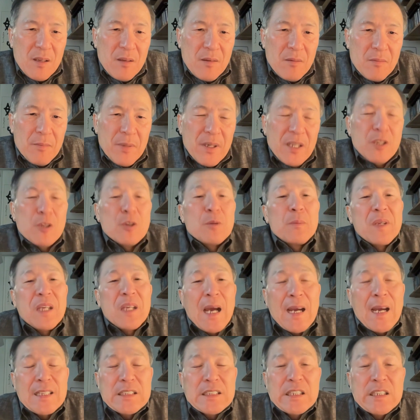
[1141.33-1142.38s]
But it would be
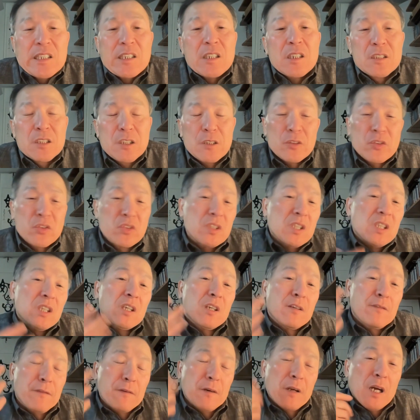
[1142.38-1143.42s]
ideal to see
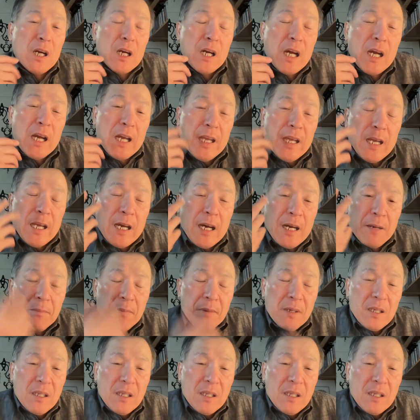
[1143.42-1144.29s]
it from high up,